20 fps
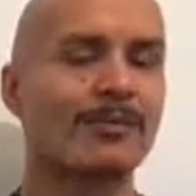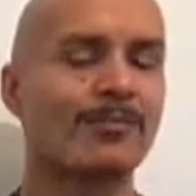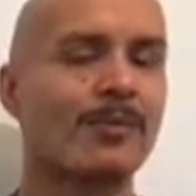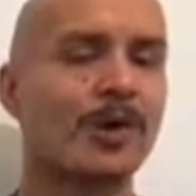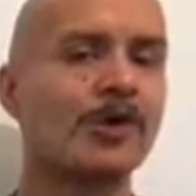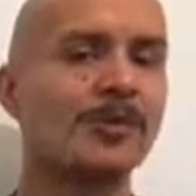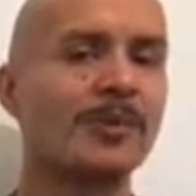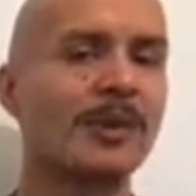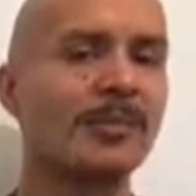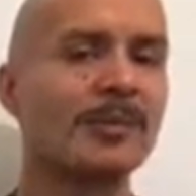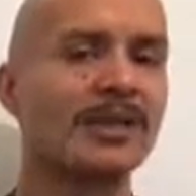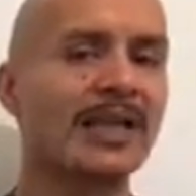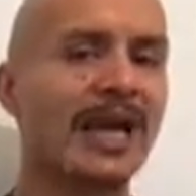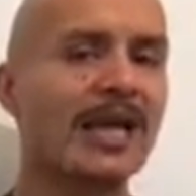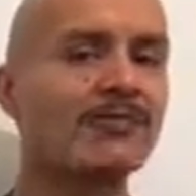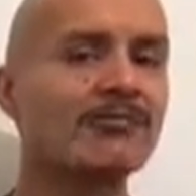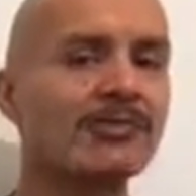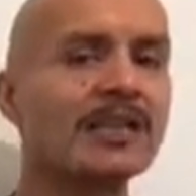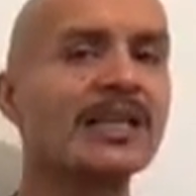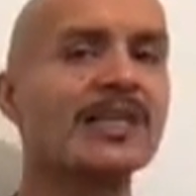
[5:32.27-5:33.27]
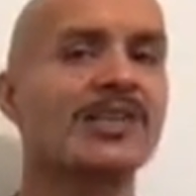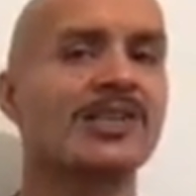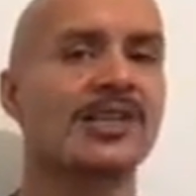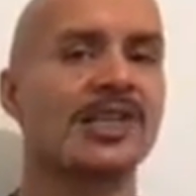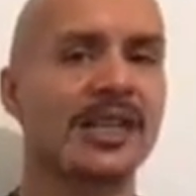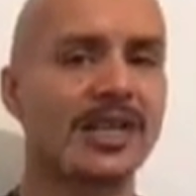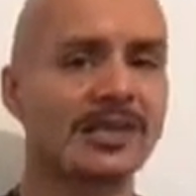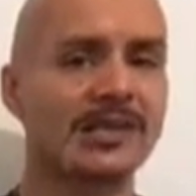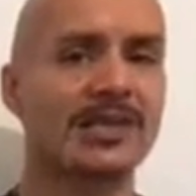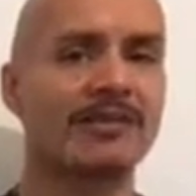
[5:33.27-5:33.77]
most people can reach
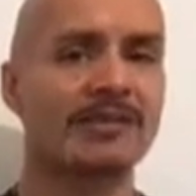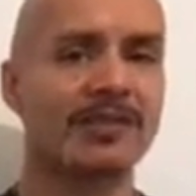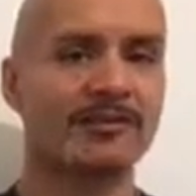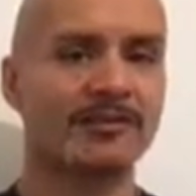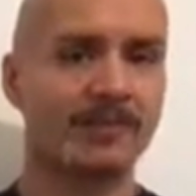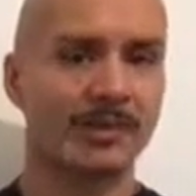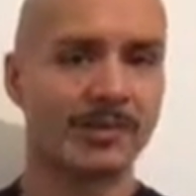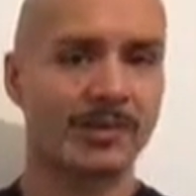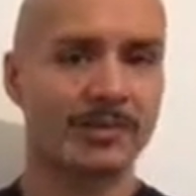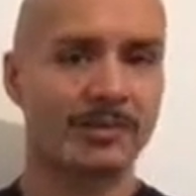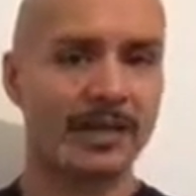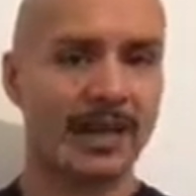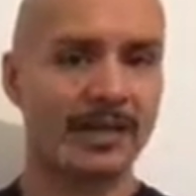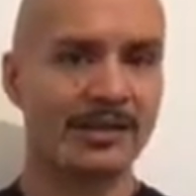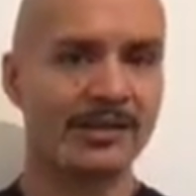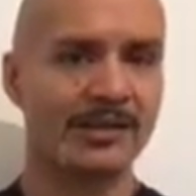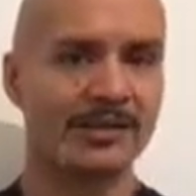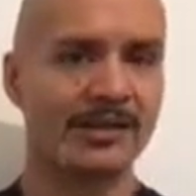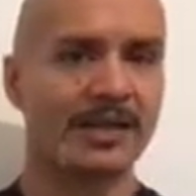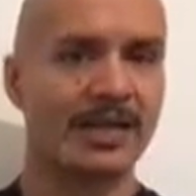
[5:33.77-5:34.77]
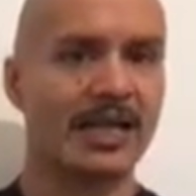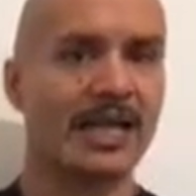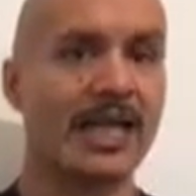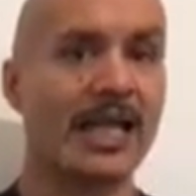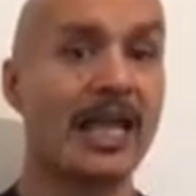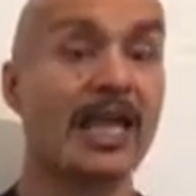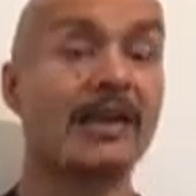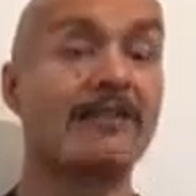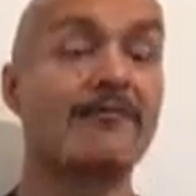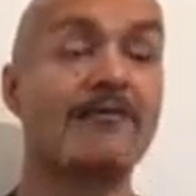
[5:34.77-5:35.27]
his level of muscle mass
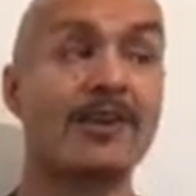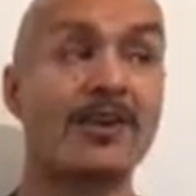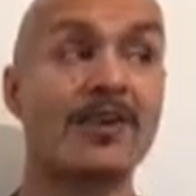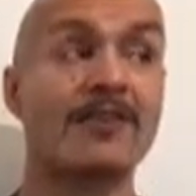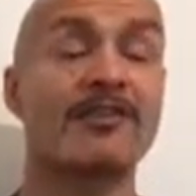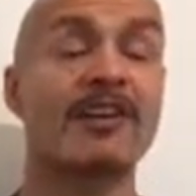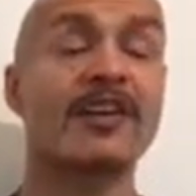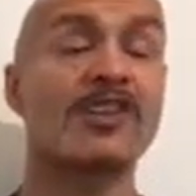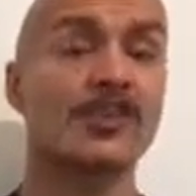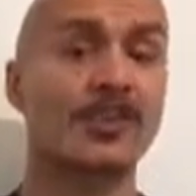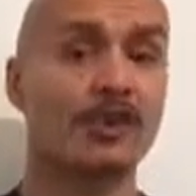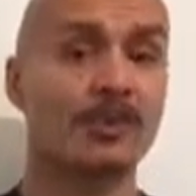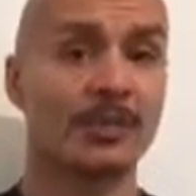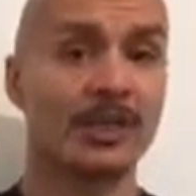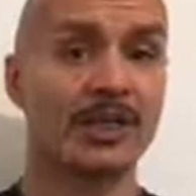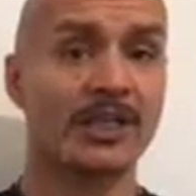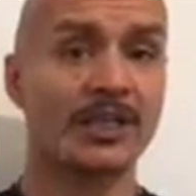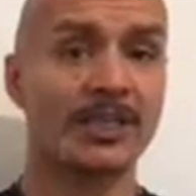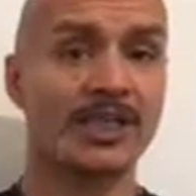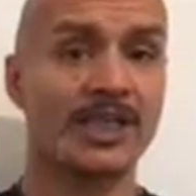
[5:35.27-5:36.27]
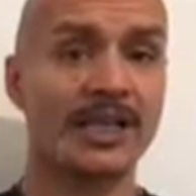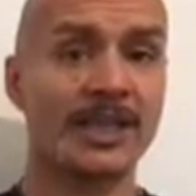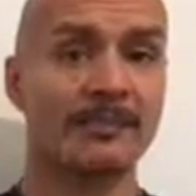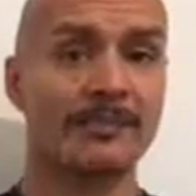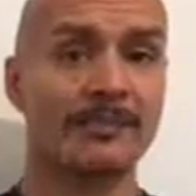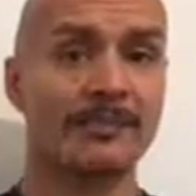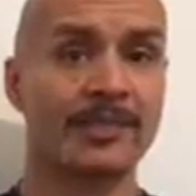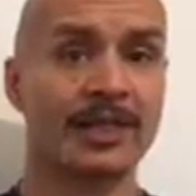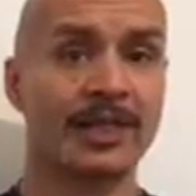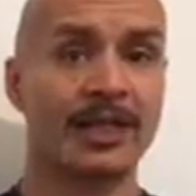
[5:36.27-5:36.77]
in a very, very short period of
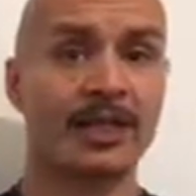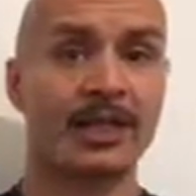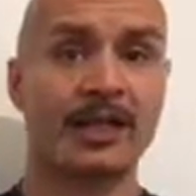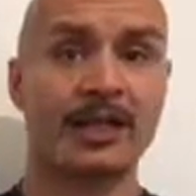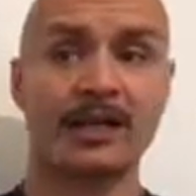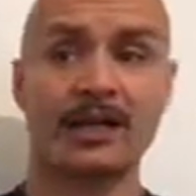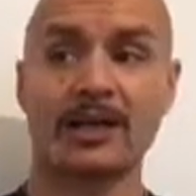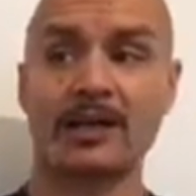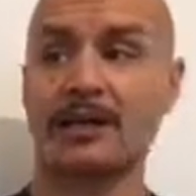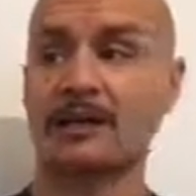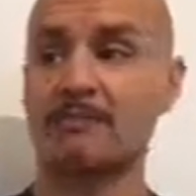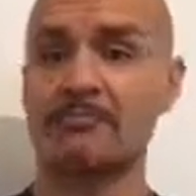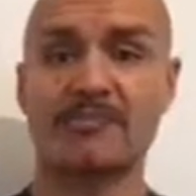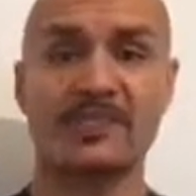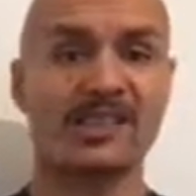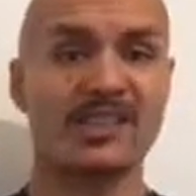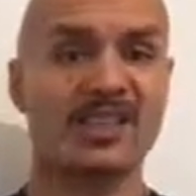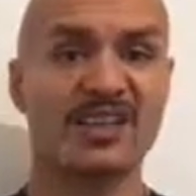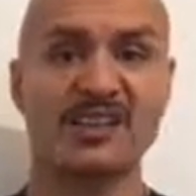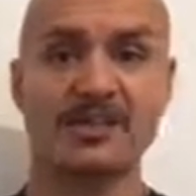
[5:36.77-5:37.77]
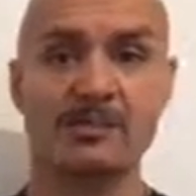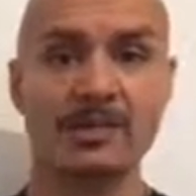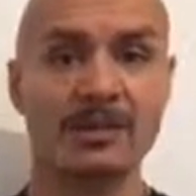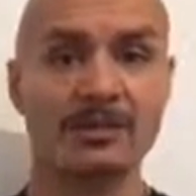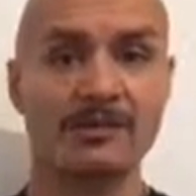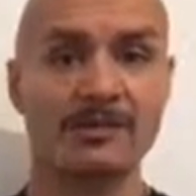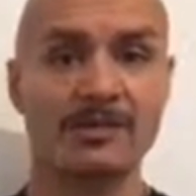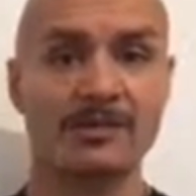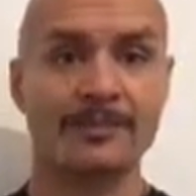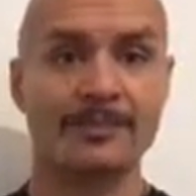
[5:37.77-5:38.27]
time, 6
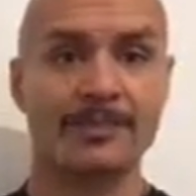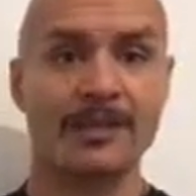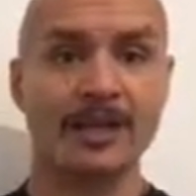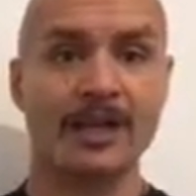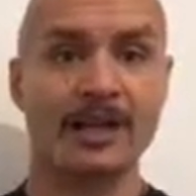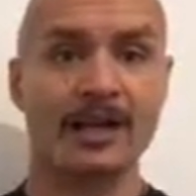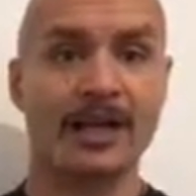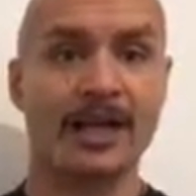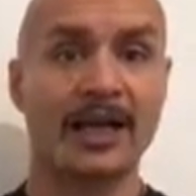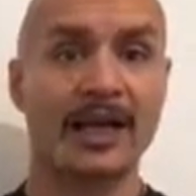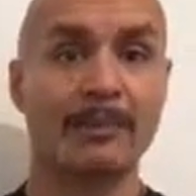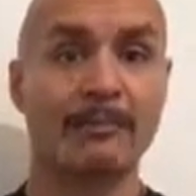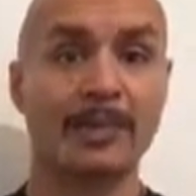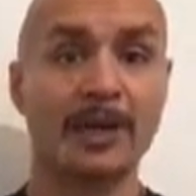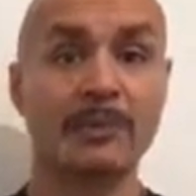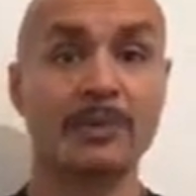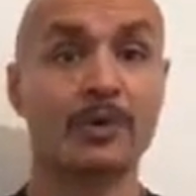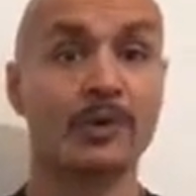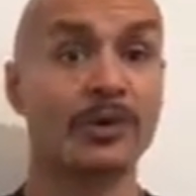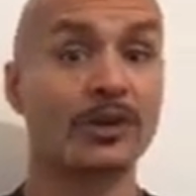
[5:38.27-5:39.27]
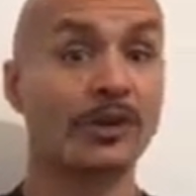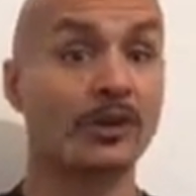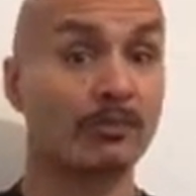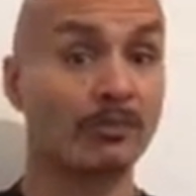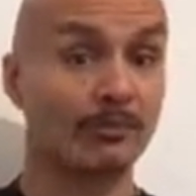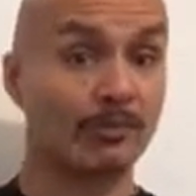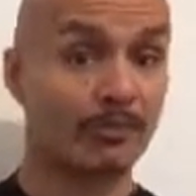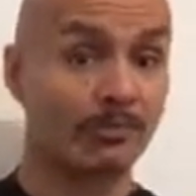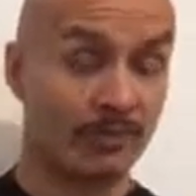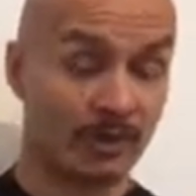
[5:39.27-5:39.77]
months. And people with
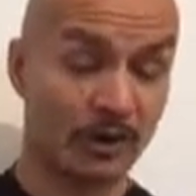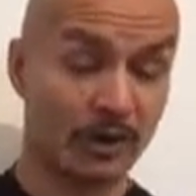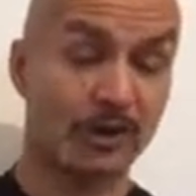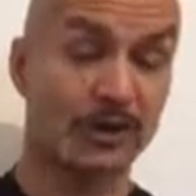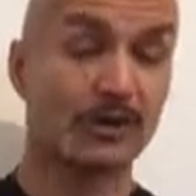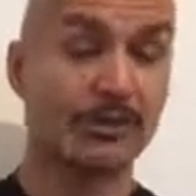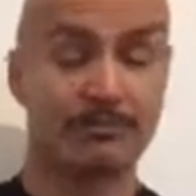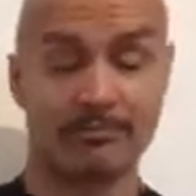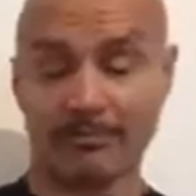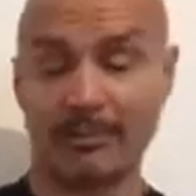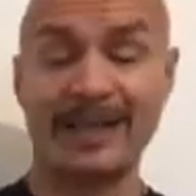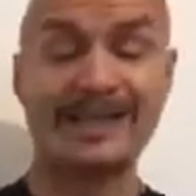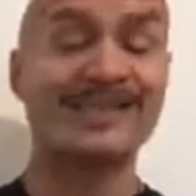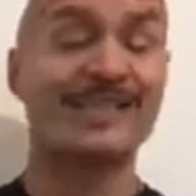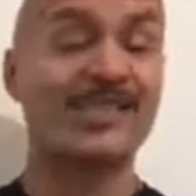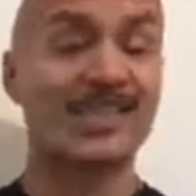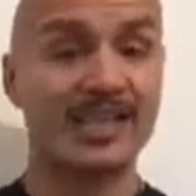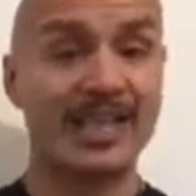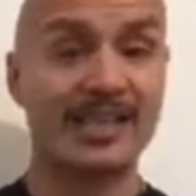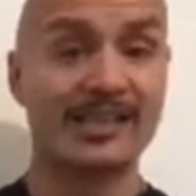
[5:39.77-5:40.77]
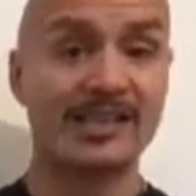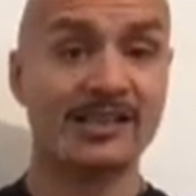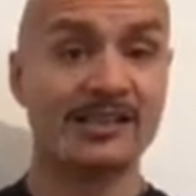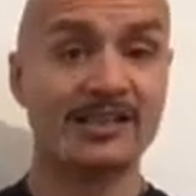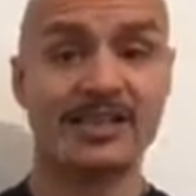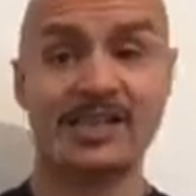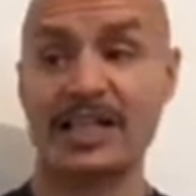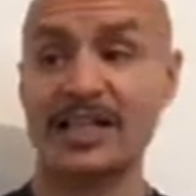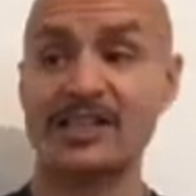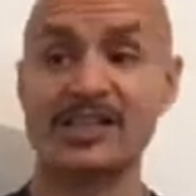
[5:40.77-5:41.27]
better
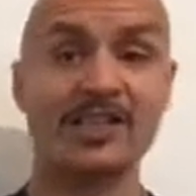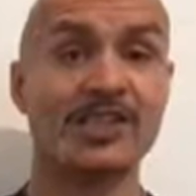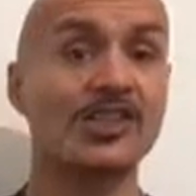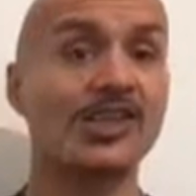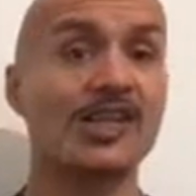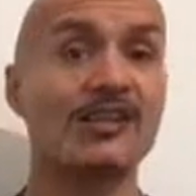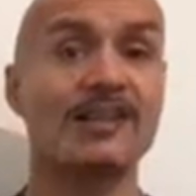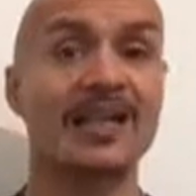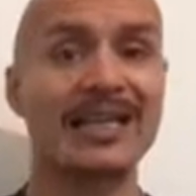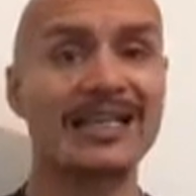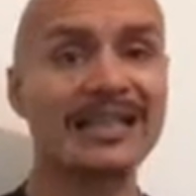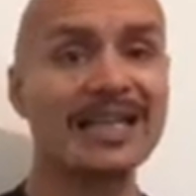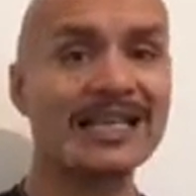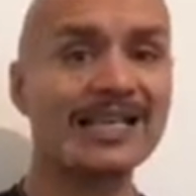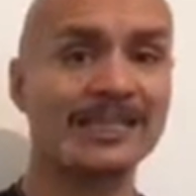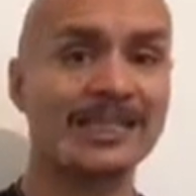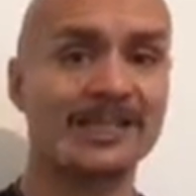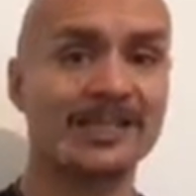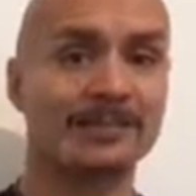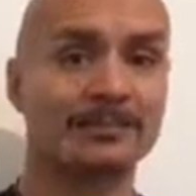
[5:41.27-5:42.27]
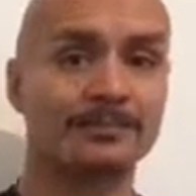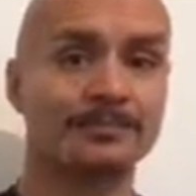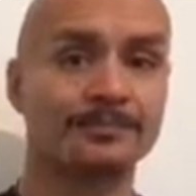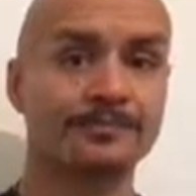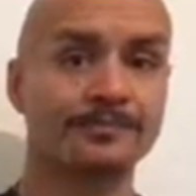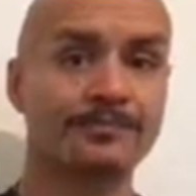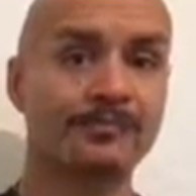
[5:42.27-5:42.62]
genetics can actually achieve it in less time.